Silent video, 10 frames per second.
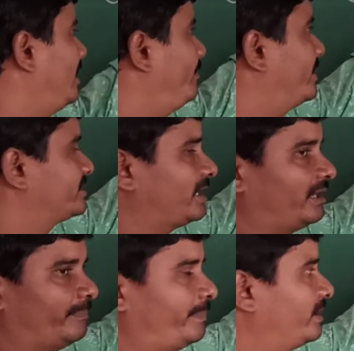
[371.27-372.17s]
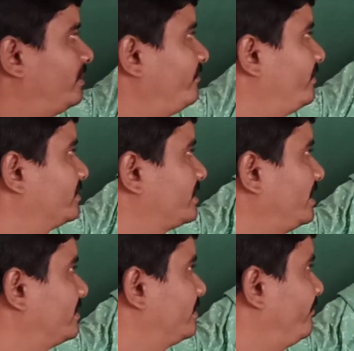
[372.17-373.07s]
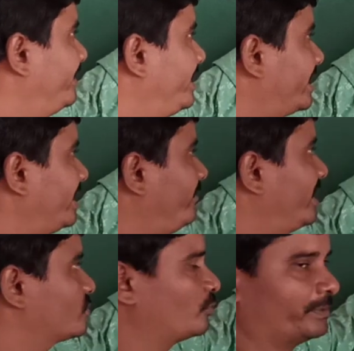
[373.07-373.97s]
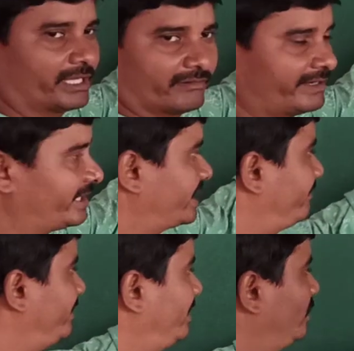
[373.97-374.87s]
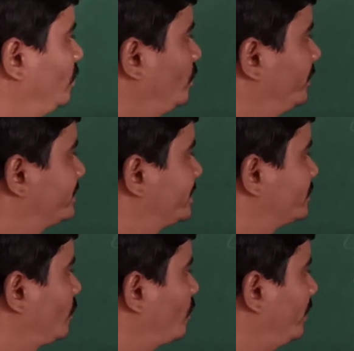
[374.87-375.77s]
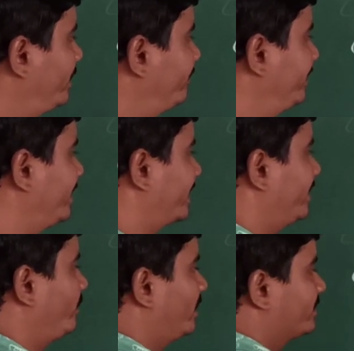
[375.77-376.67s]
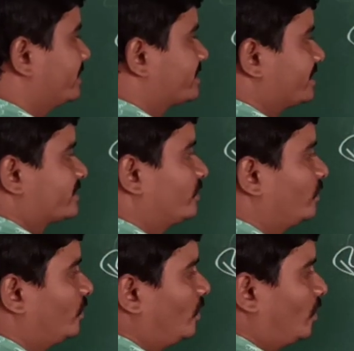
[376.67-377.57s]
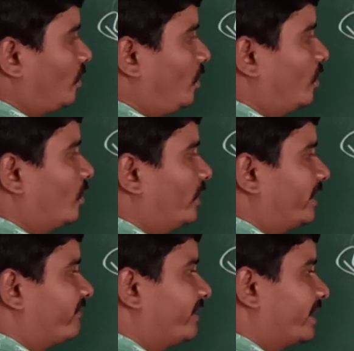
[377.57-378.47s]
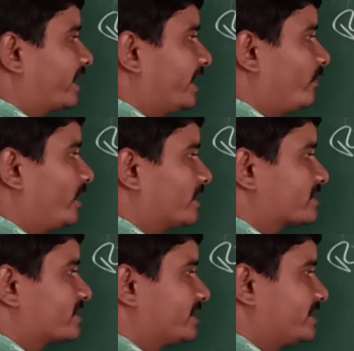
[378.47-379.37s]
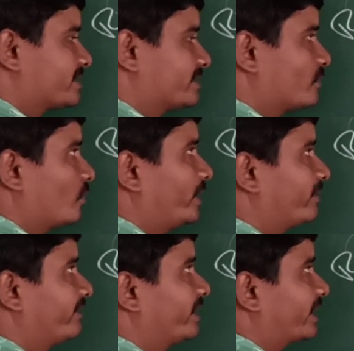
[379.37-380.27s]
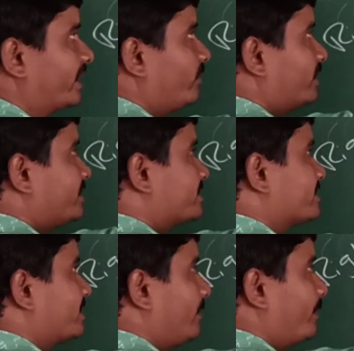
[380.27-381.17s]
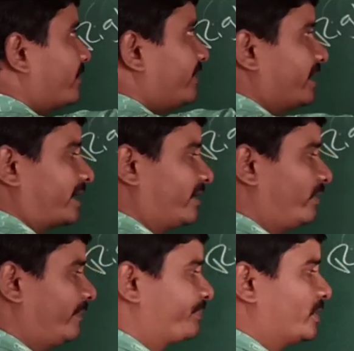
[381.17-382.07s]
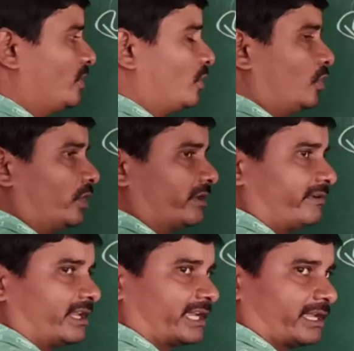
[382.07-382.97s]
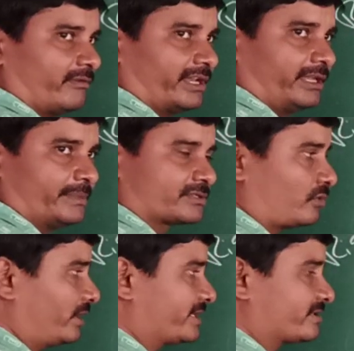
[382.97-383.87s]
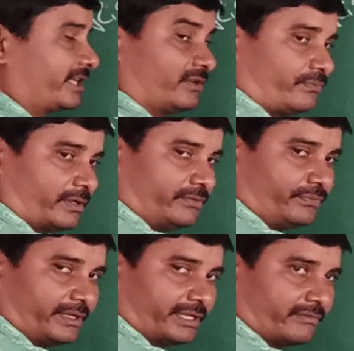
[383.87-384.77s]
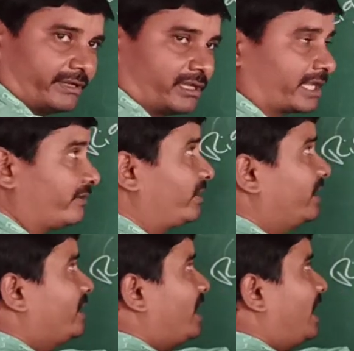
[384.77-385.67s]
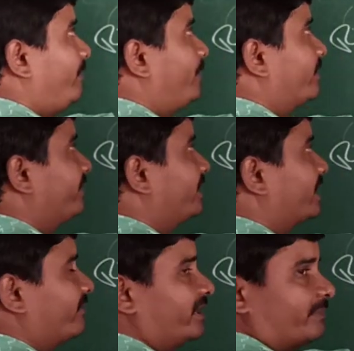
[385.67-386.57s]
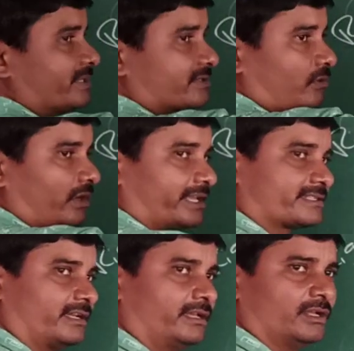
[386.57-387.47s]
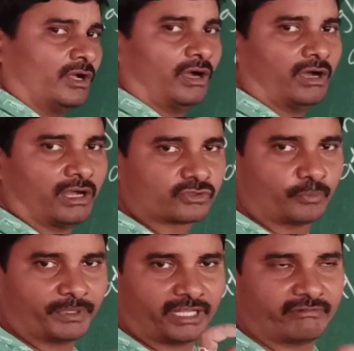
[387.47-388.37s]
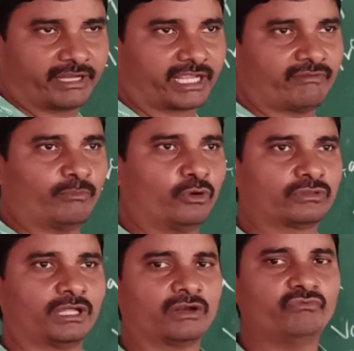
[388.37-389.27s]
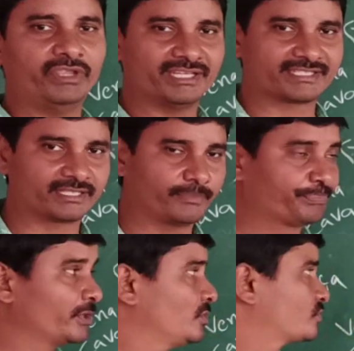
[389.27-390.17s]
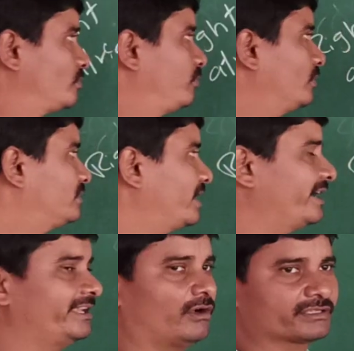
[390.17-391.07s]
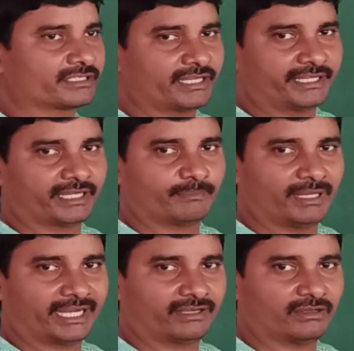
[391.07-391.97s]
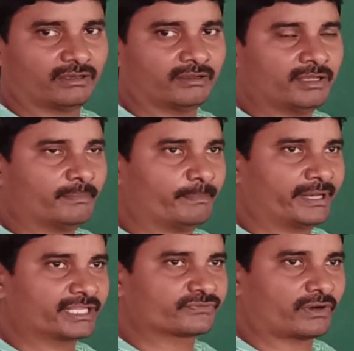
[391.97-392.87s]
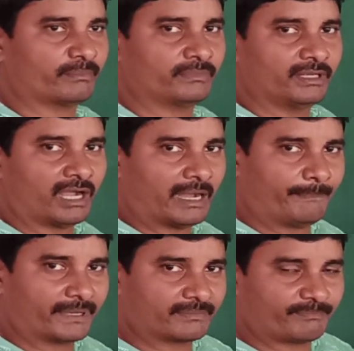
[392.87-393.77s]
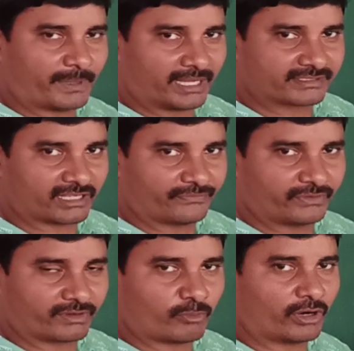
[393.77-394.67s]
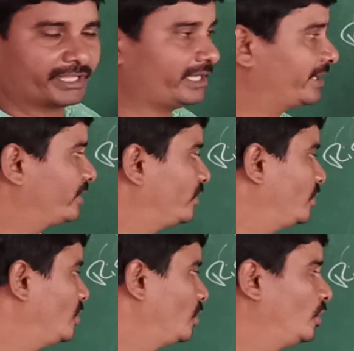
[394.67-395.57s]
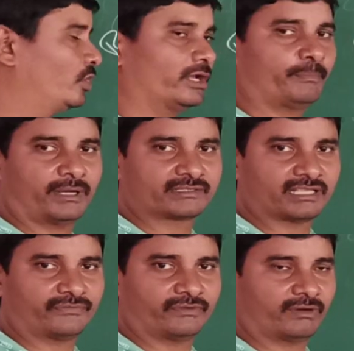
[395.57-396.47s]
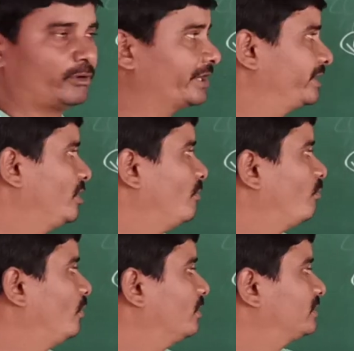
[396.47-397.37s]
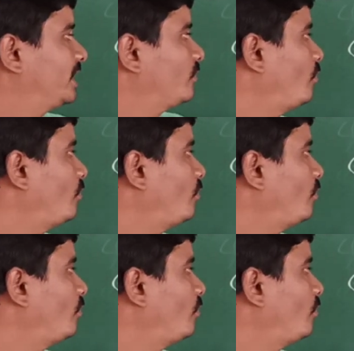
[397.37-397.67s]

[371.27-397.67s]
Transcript: upper vena cava, superior vena cava. This is lower vena cava. This is lower vena cava. See, this is lower vena cava. This is upper vena cava. Lower vena cava name is called as inferior vena cava. Upper vena cava name is called as superior vena cava. Both are veins. So both are deoxygenated blood brings from upper parts of your body and lower parts of your body. Both are